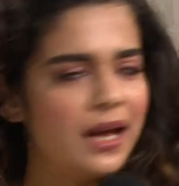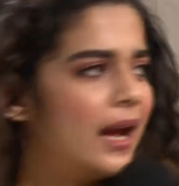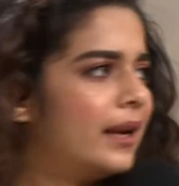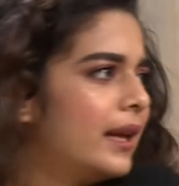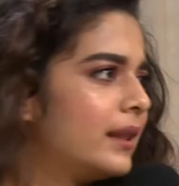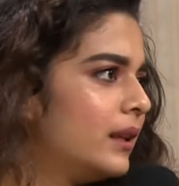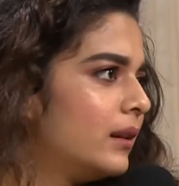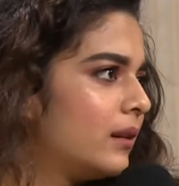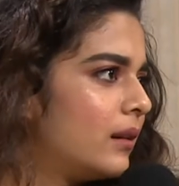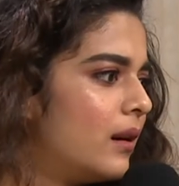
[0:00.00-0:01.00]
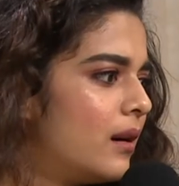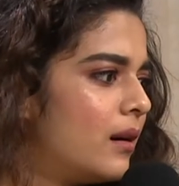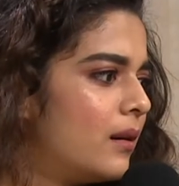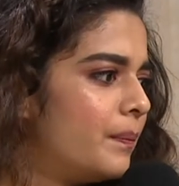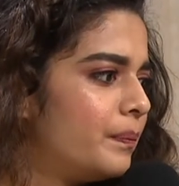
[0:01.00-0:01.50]
And I think
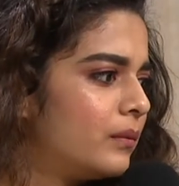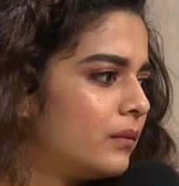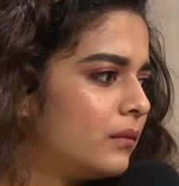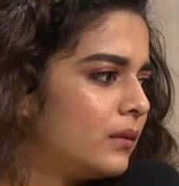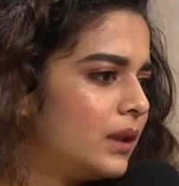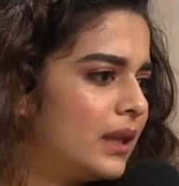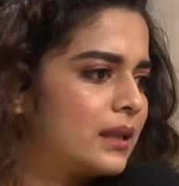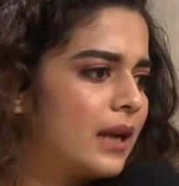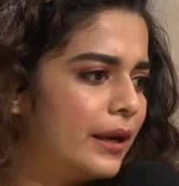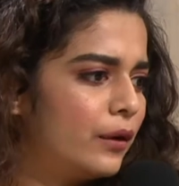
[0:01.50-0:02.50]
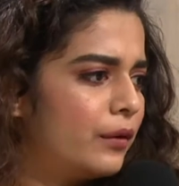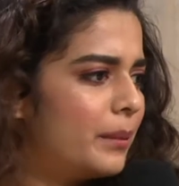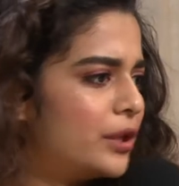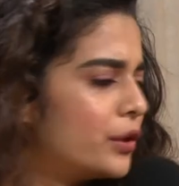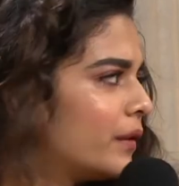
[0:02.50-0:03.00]
there's kind of a
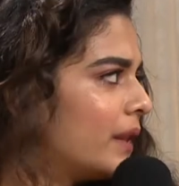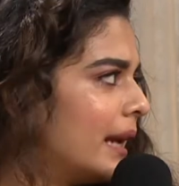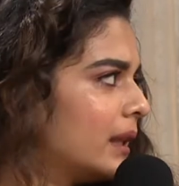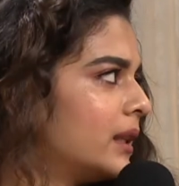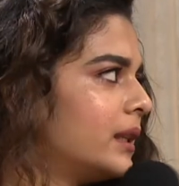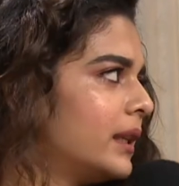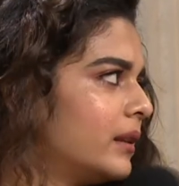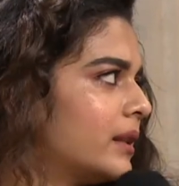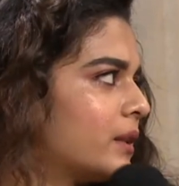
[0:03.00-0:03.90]
mention of that in the trailer as